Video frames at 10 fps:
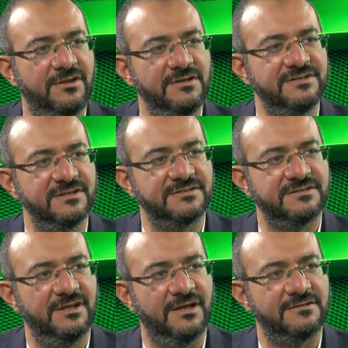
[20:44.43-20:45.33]
thesis
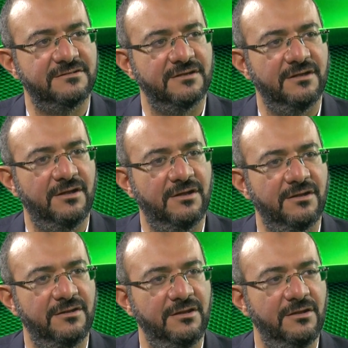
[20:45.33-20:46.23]

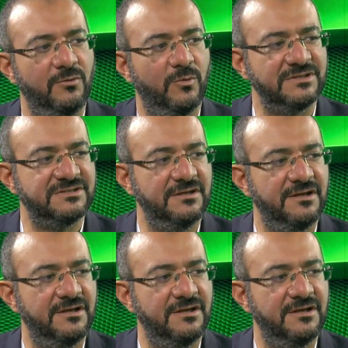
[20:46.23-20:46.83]
that the Western